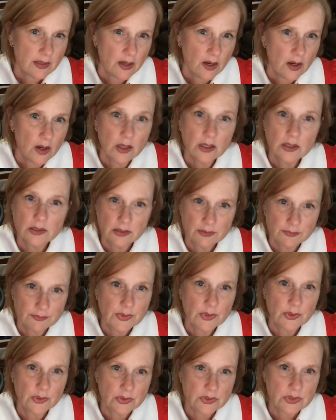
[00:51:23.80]
all of
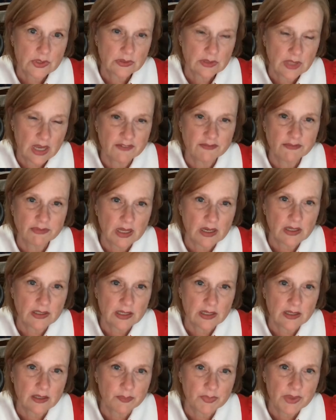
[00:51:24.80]
those live
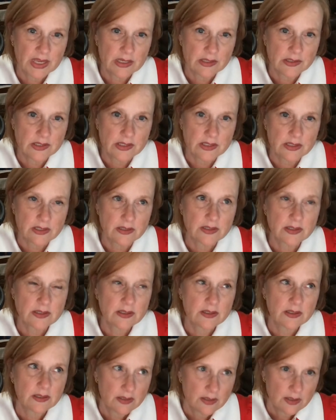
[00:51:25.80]
blogging
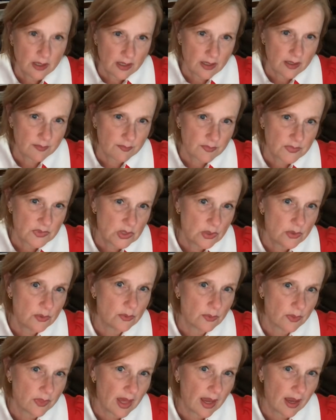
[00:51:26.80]
pages
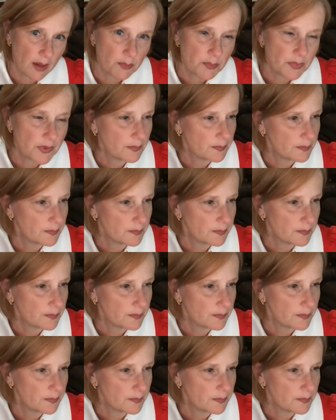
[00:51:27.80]
to the app.